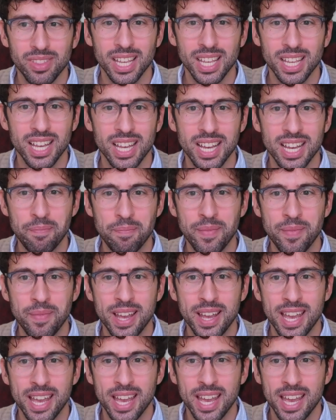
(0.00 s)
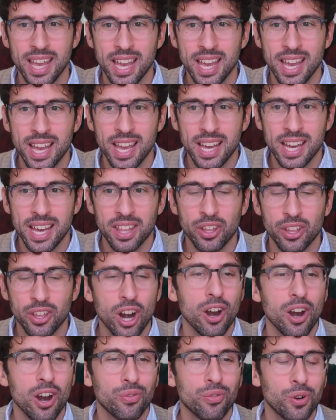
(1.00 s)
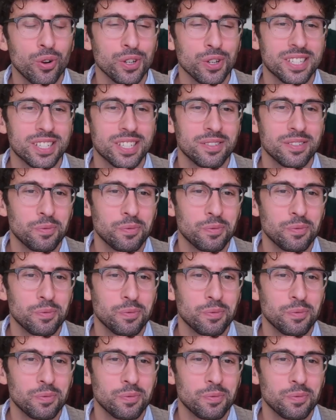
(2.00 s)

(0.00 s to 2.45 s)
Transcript: There are, of course,